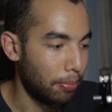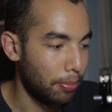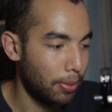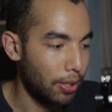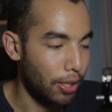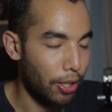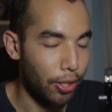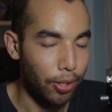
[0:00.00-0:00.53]

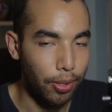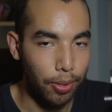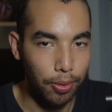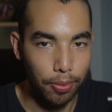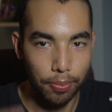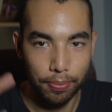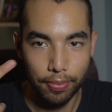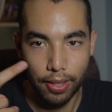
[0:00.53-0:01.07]

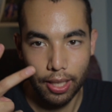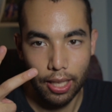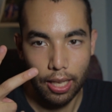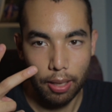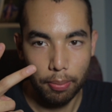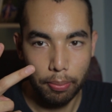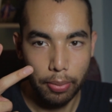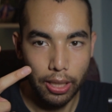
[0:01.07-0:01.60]
So
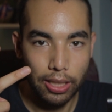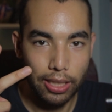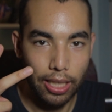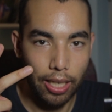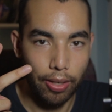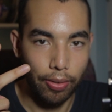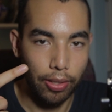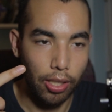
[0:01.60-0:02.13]
peace
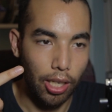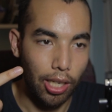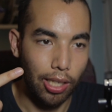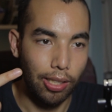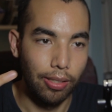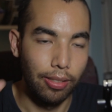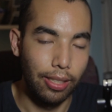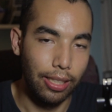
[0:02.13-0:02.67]
out, y'all,